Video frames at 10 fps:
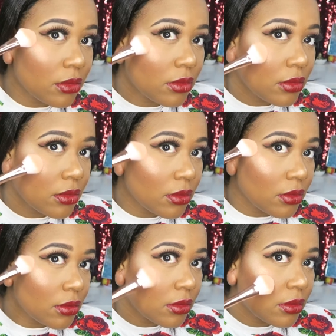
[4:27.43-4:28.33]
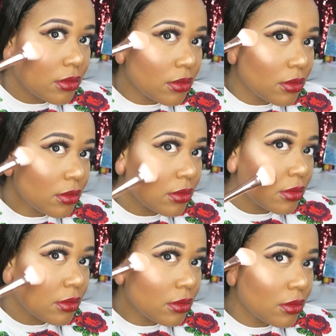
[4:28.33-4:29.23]

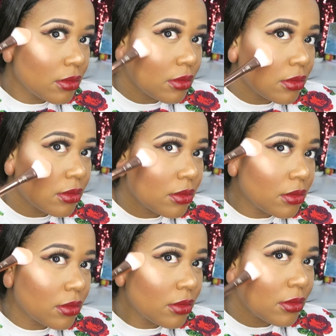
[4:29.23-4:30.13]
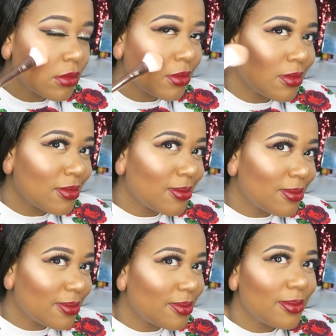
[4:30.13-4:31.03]

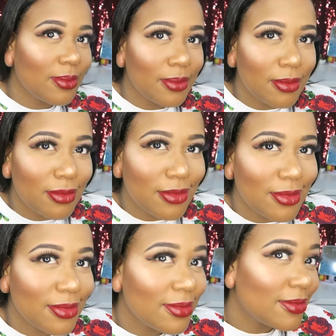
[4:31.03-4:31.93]
No one is speaking in this clip.